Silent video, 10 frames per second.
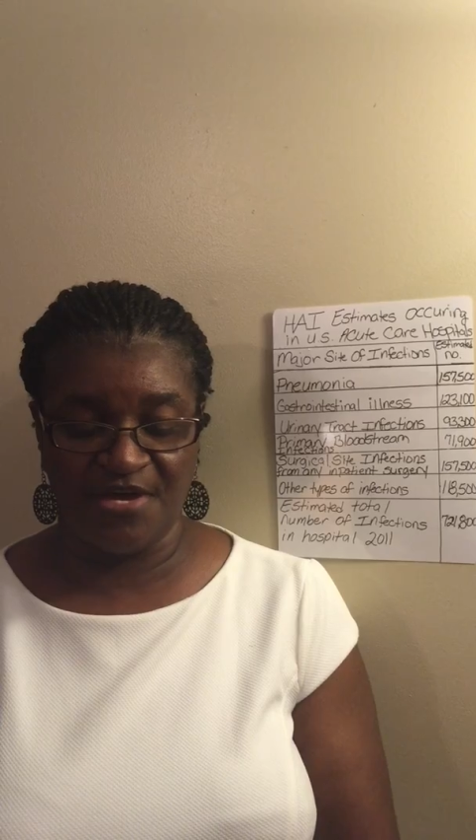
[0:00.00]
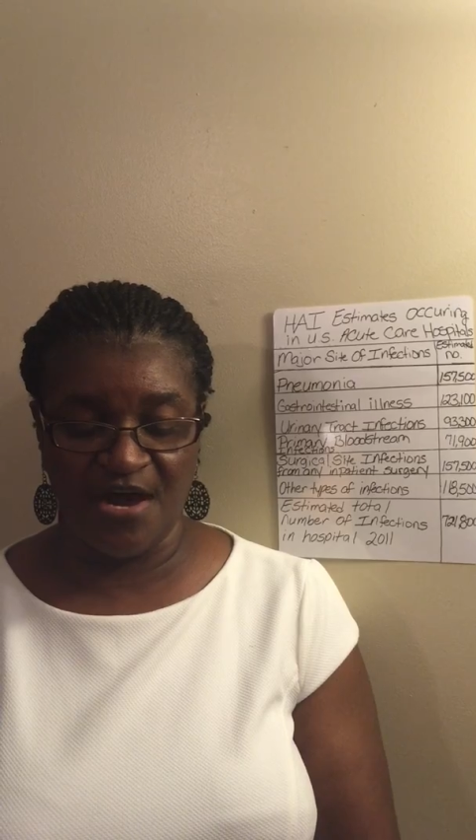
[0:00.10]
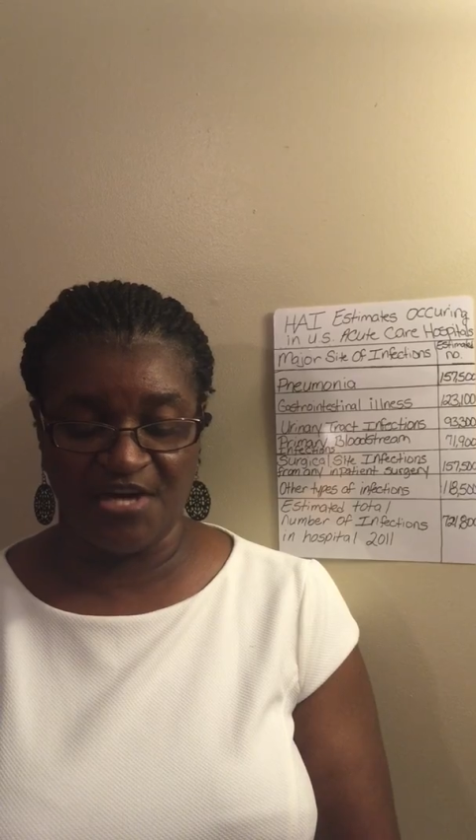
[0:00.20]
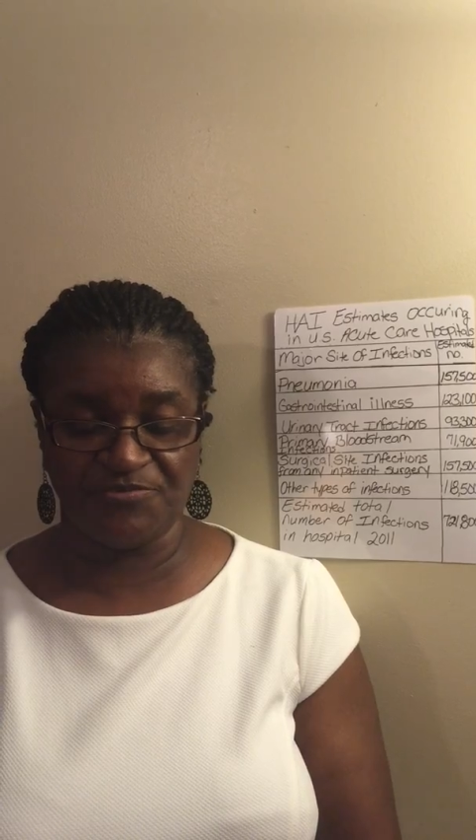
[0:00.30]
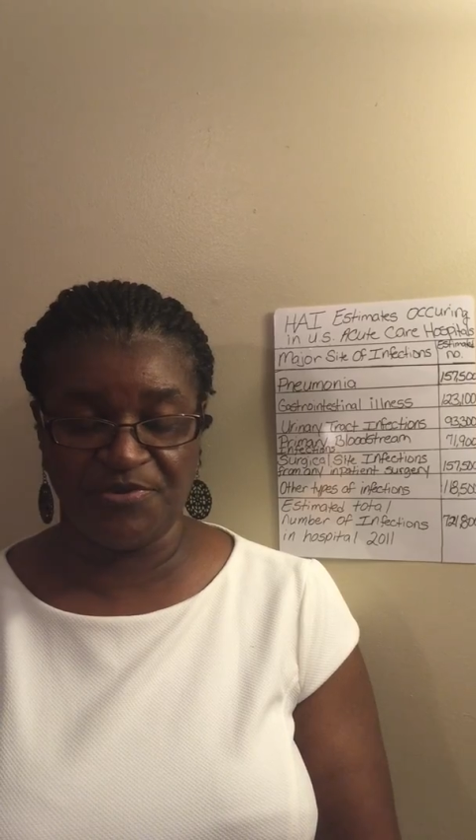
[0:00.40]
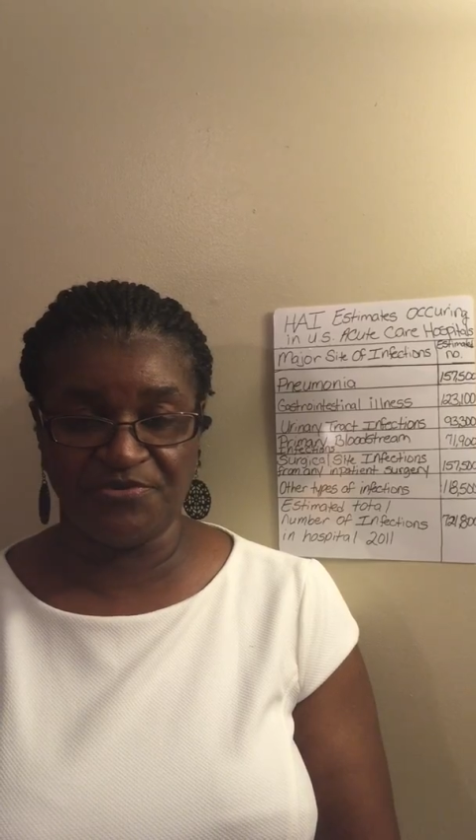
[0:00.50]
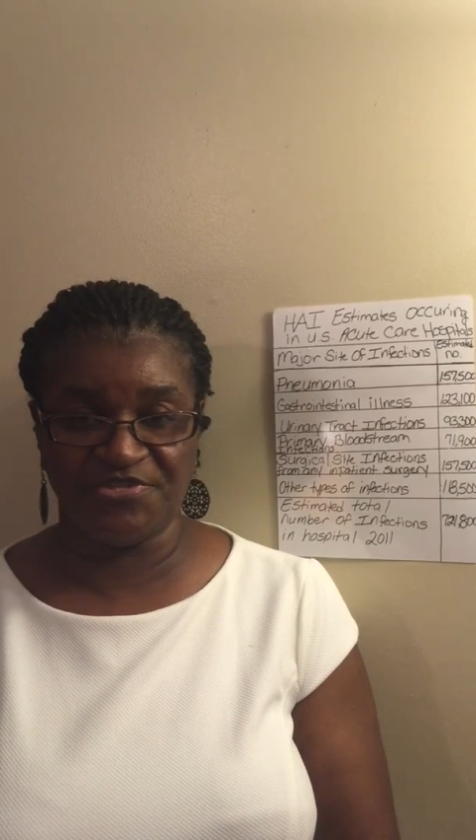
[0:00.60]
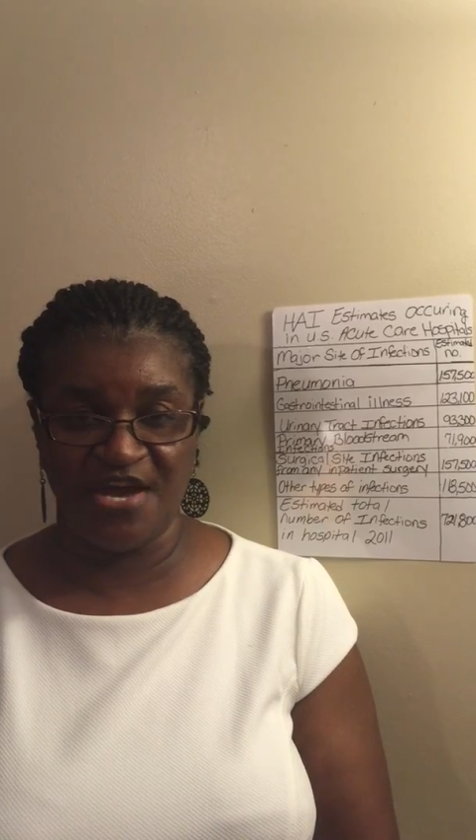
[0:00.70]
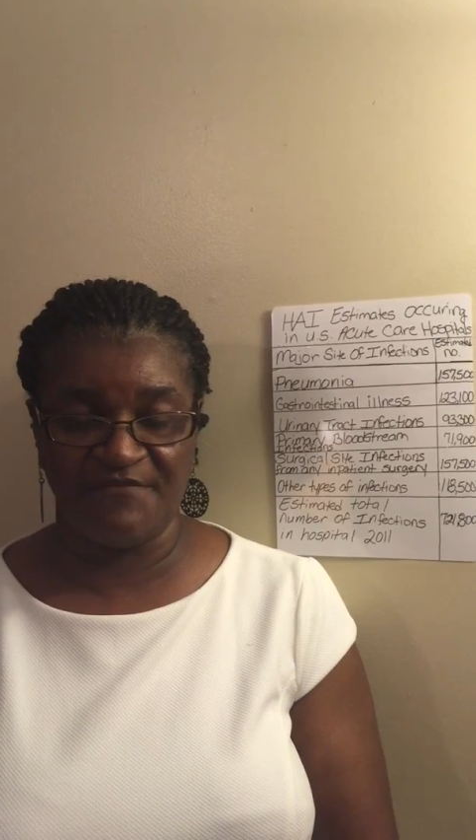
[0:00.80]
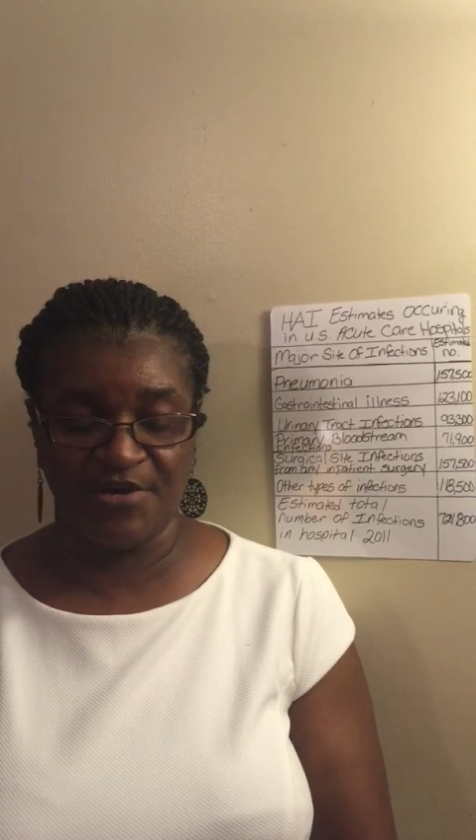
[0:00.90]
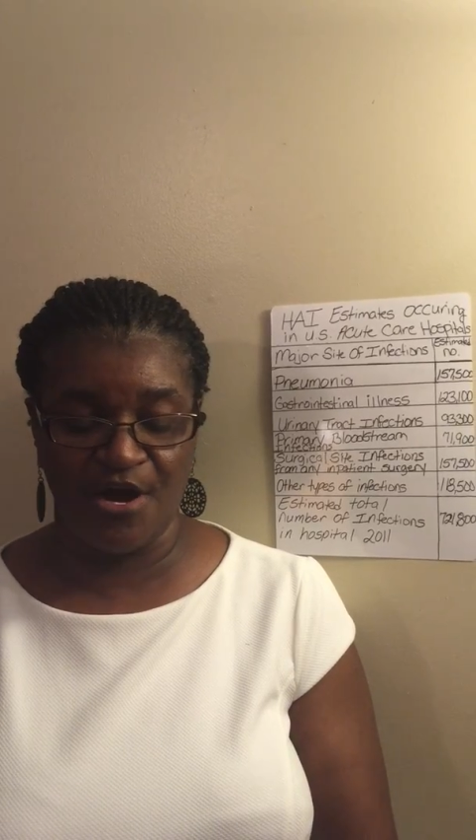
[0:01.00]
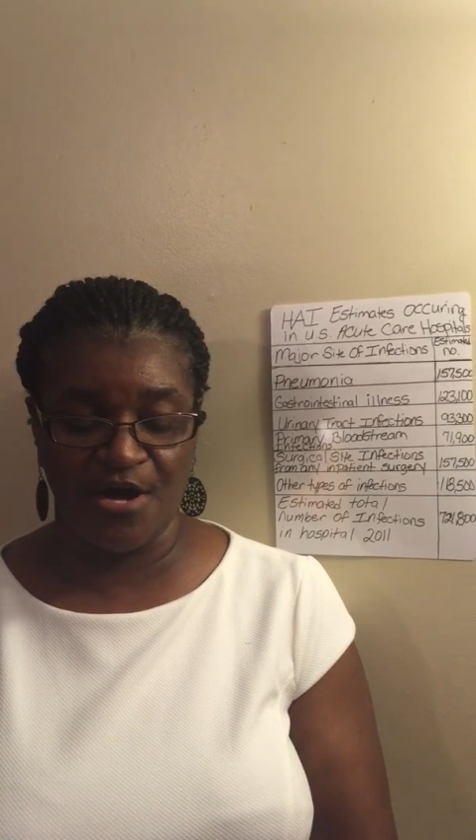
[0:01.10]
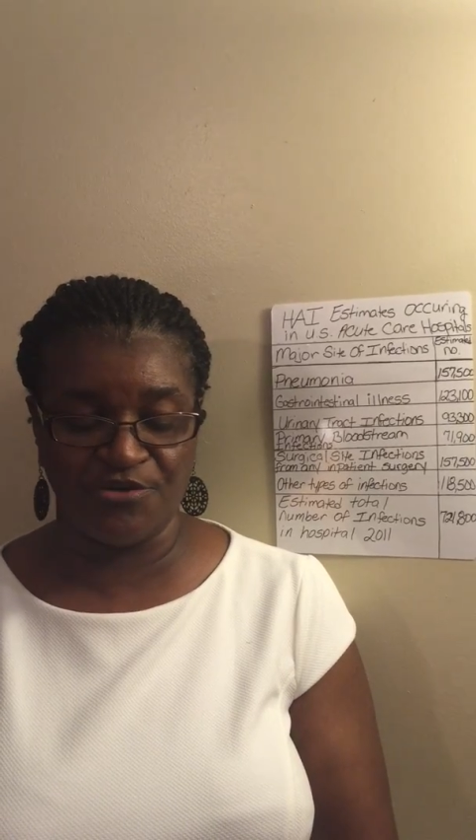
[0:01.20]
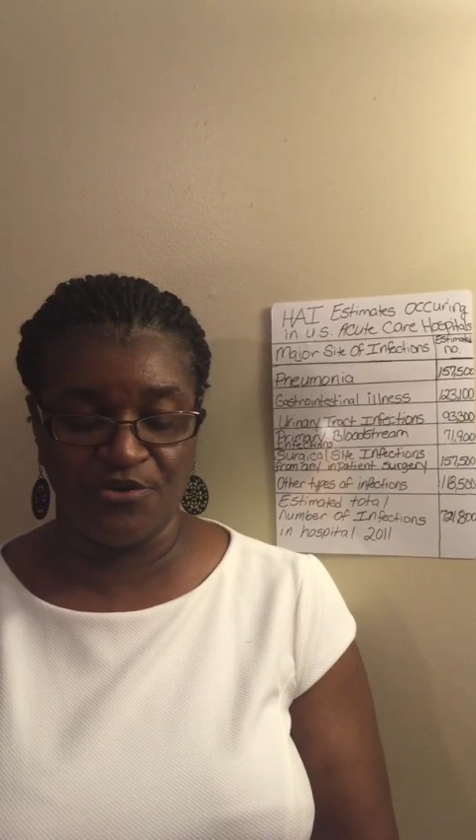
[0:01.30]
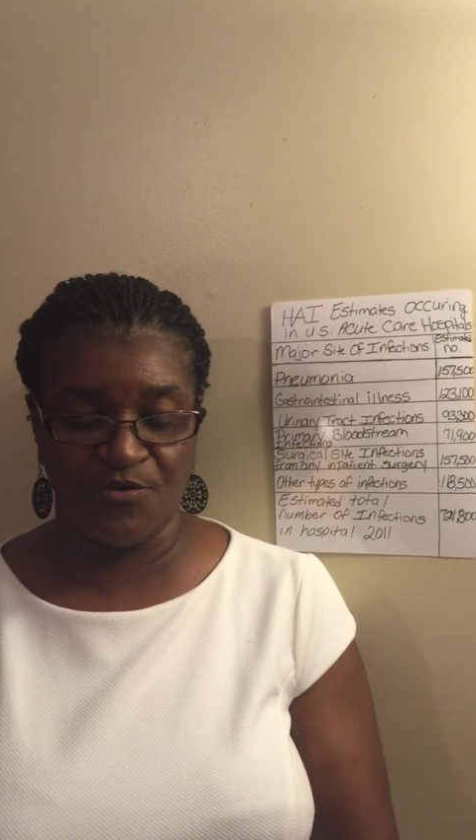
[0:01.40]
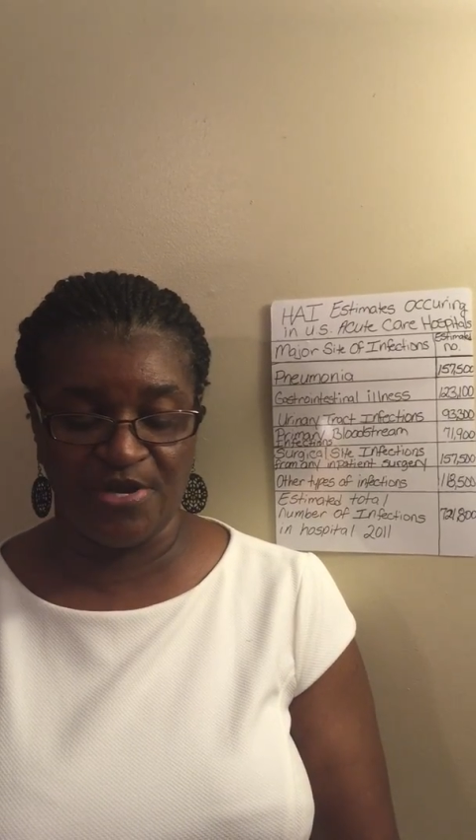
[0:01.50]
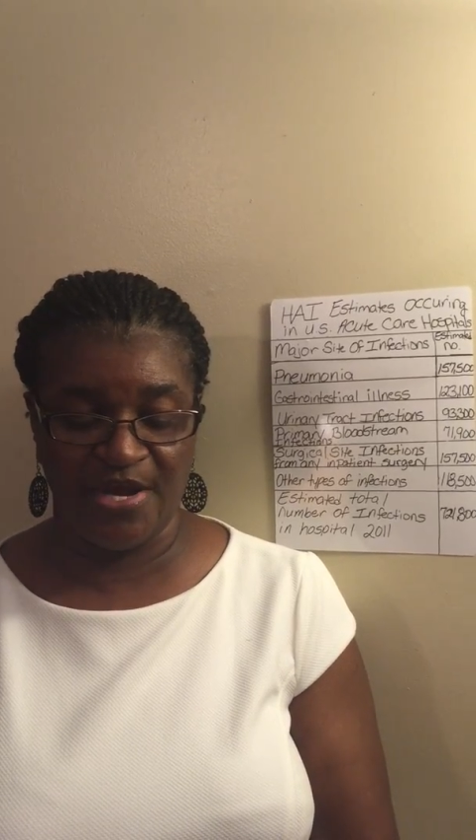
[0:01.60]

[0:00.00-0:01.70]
that hospitals have an ongoing